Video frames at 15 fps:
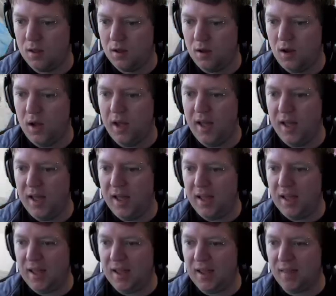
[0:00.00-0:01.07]

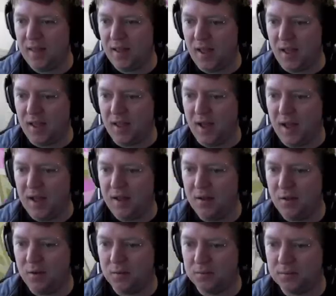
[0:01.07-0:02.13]
Hey, there you go.